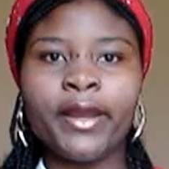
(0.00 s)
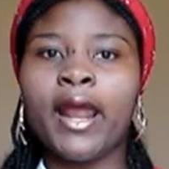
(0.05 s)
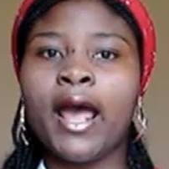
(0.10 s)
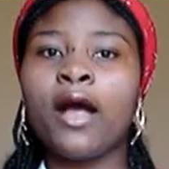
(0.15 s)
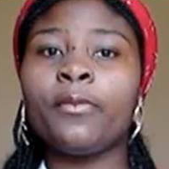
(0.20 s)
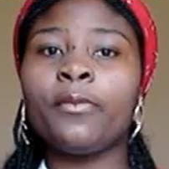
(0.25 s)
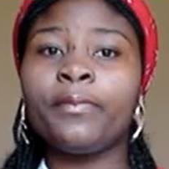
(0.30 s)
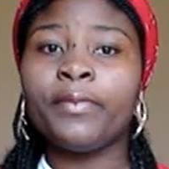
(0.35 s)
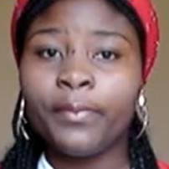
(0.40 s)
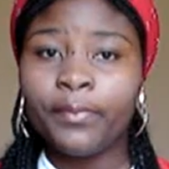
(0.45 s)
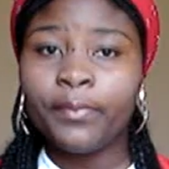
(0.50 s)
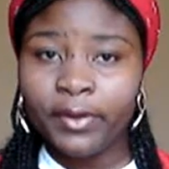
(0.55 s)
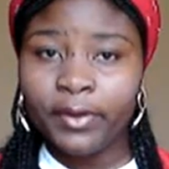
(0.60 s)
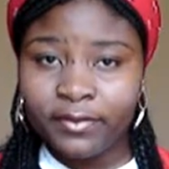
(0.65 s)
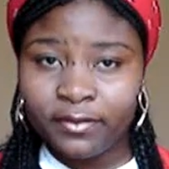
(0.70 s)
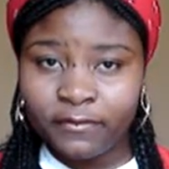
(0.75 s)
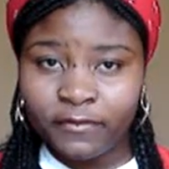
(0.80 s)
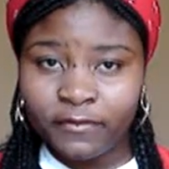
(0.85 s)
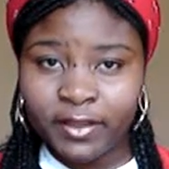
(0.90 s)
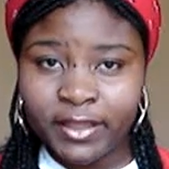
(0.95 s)
and how people
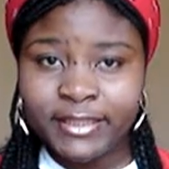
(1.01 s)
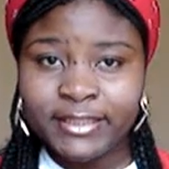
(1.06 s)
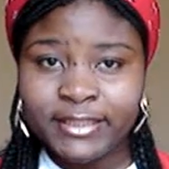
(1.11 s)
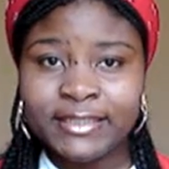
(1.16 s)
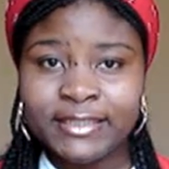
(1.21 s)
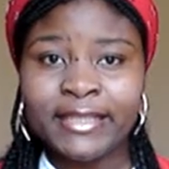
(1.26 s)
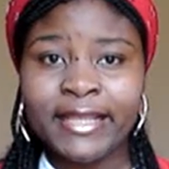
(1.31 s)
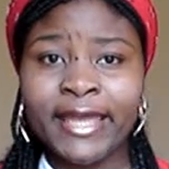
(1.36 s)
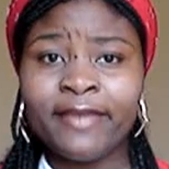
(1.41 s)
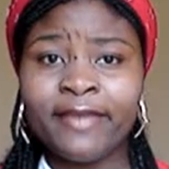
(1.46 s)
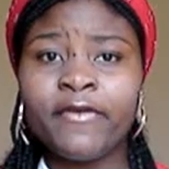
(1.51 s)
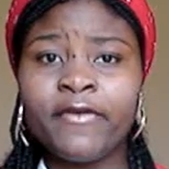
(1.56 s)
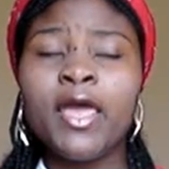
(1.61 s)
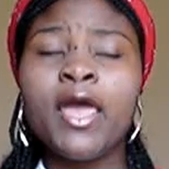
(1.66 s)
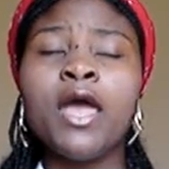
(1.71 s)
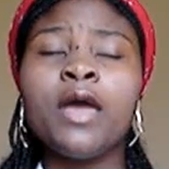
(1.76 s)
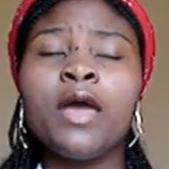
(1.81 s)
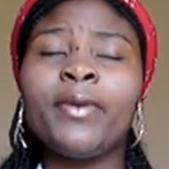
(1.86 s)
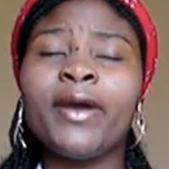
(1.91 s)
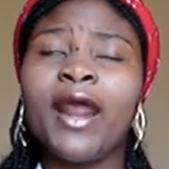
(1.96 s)
in the villages live.
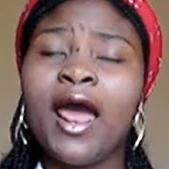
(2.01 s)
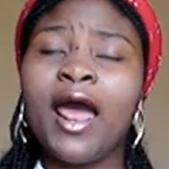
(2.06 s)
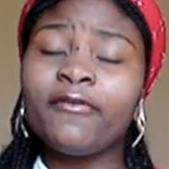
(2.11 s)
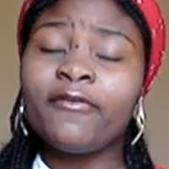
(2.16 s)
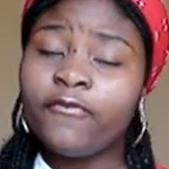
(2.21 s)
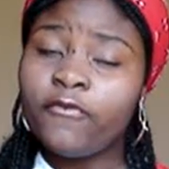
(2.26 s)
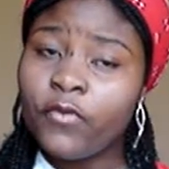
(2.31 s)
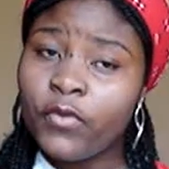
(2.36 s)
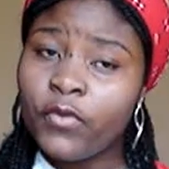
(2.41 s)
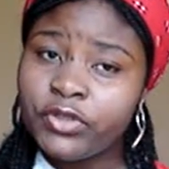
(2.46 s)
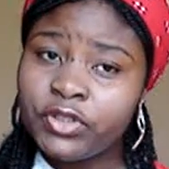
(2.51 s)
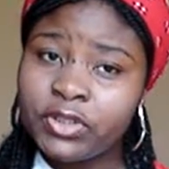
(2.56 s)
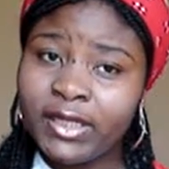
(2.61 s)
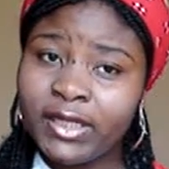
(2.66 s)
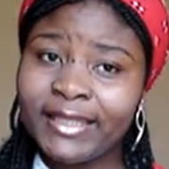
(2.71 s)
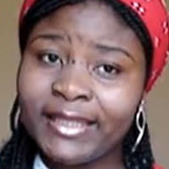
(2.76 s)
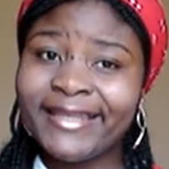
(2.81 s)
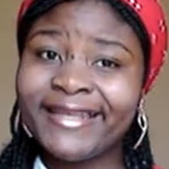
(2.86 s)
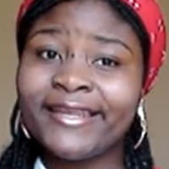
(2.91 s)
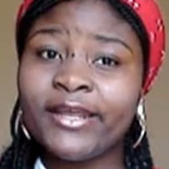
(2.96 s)
But
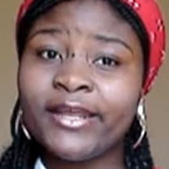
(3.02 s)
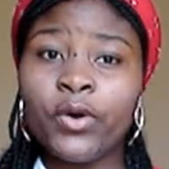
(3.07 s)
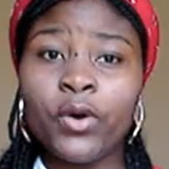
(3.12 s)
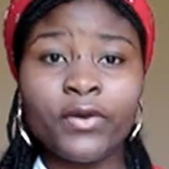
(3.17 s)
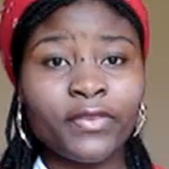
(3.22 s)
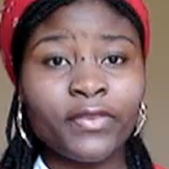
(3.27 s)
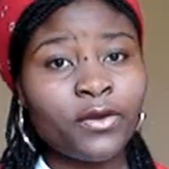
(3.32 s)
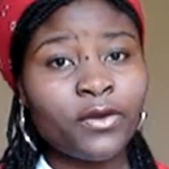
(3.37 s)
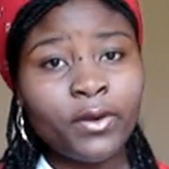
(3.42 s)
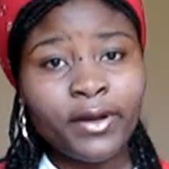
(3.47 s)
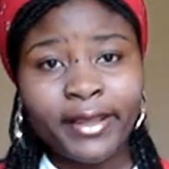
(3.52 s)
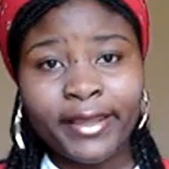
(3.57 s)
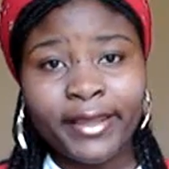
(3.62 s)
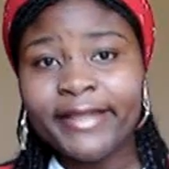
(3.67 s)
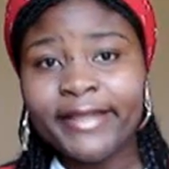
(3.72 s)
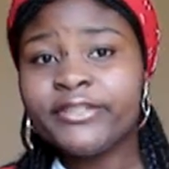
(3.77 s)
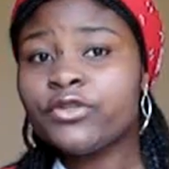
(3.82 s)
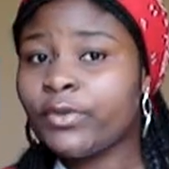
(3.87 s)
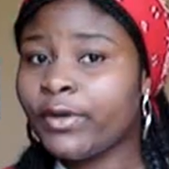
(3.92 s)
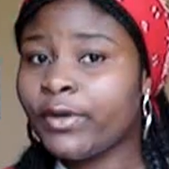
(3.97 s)
unfortunately they don't
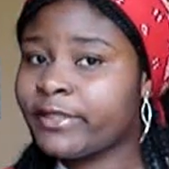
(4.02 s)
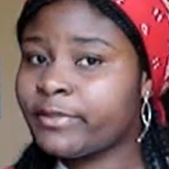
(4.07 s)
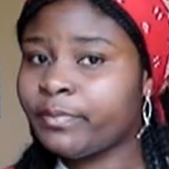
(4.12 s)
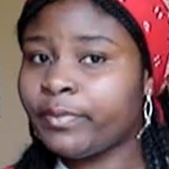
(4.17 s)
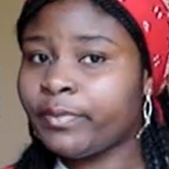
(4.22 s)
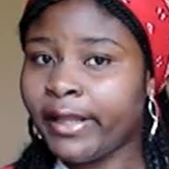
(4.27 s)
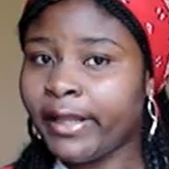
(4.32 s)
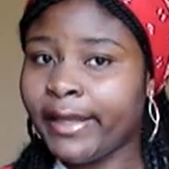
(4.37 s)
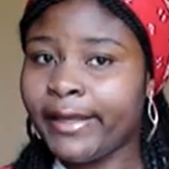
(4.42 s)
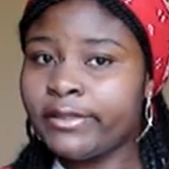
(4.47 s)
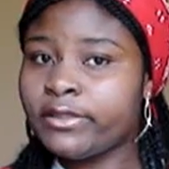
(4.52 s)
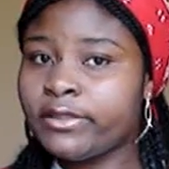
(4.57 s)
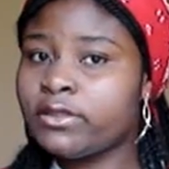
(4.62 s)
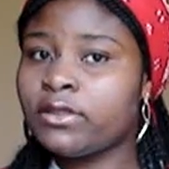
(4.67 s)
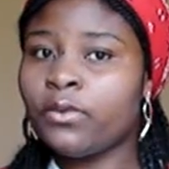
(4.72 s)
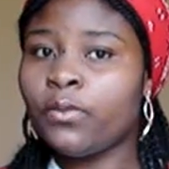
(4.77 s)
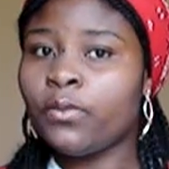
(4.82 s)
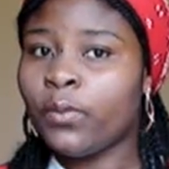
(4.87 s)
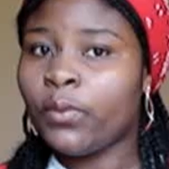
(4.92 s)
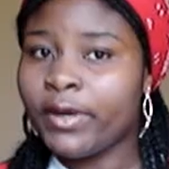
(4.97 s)
get to explain
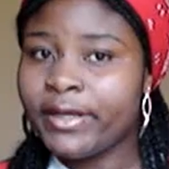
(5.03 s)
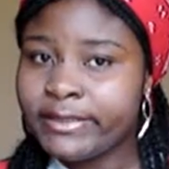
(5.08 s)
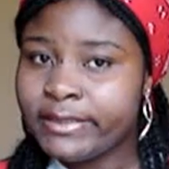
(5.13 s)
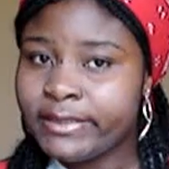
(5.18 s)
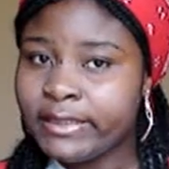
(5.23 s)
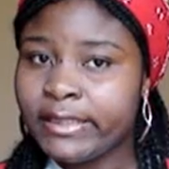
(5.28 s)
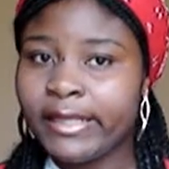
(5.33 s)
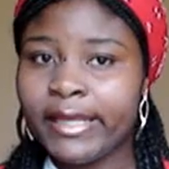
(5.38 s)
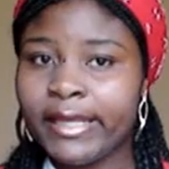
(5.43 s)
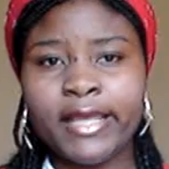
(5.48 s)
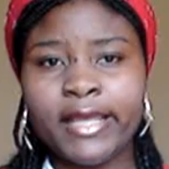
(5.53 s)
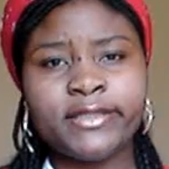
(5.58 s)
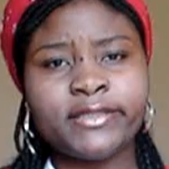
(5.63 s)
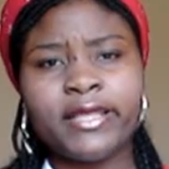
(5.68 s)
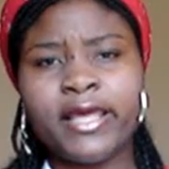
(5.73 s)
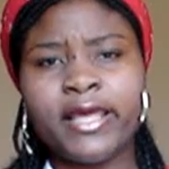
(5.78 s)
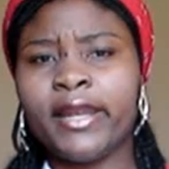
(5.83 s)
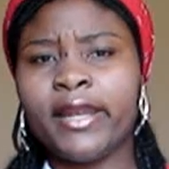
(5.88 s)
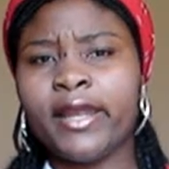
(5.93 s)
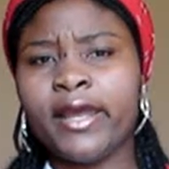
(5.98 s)
to the Western kids
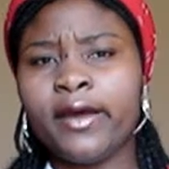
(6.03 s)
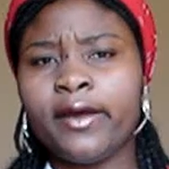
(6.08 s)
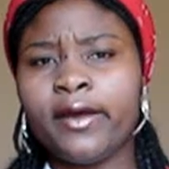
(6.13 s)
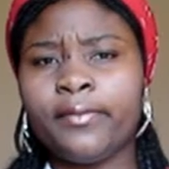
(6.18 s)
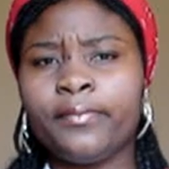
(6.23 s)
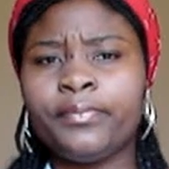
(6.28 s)
that